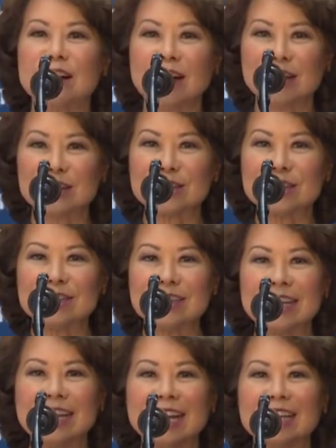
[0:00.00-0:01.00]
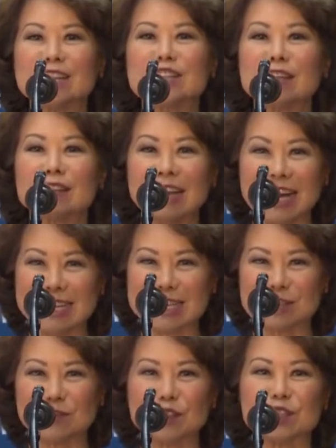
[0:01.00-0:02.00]
honor and a
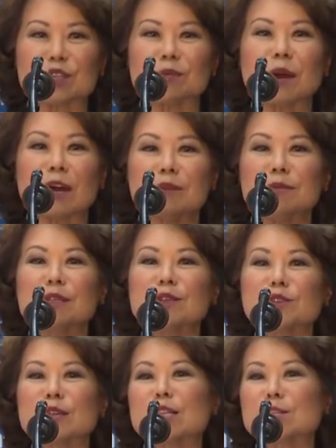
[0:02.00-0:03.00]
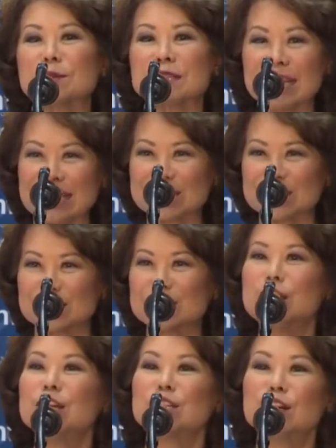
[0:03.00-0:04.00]
delight for the Department of Transportation
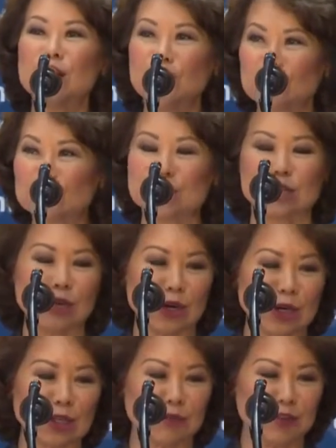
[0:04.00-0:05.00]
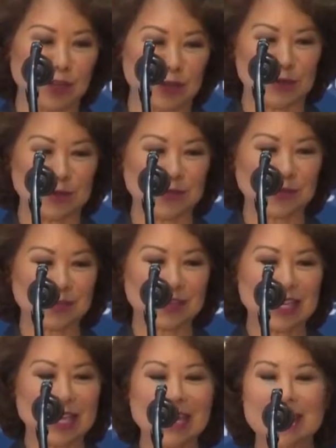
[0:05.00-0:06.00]
to host all of you.
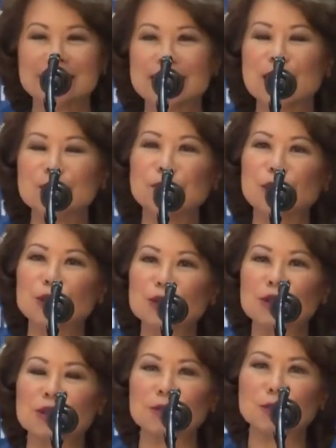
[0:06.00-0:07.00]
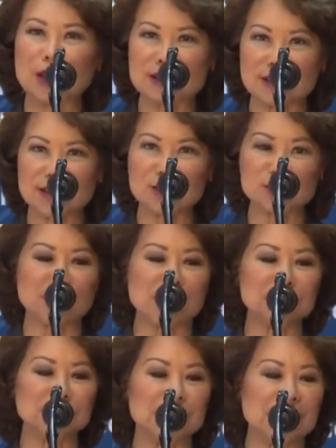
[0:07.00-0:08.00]
Now, both President
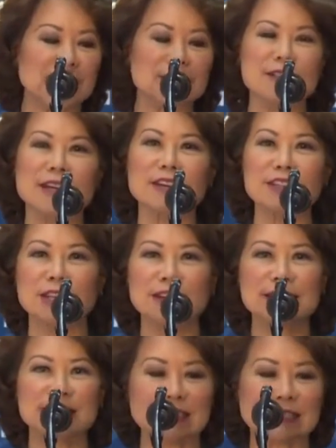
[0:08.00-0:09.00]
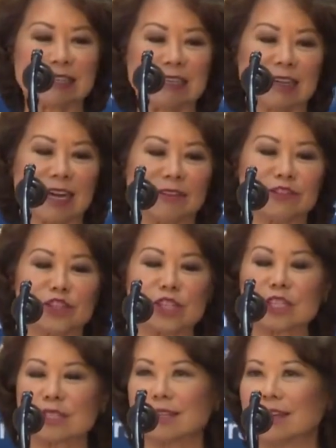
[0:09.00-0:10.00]
Trump and Secretary Zinke and I have
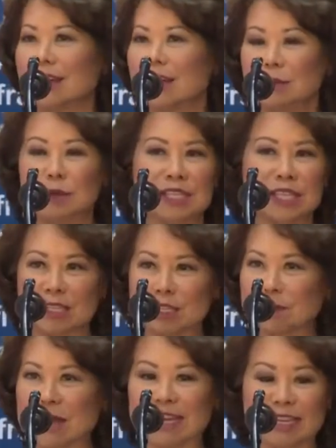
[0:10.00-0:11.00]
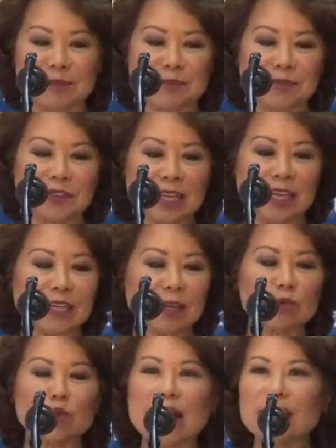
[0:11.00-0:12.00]
just participated in
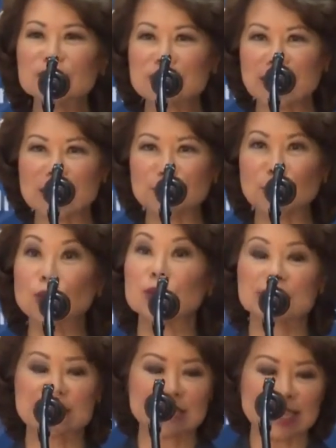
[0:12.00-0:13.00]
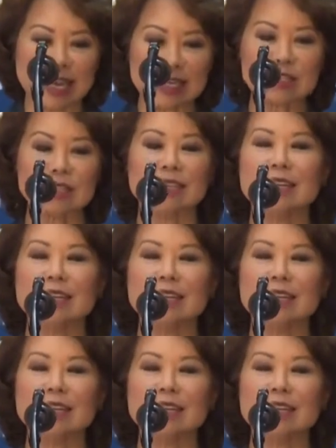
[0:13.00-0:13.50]
a roundtable with State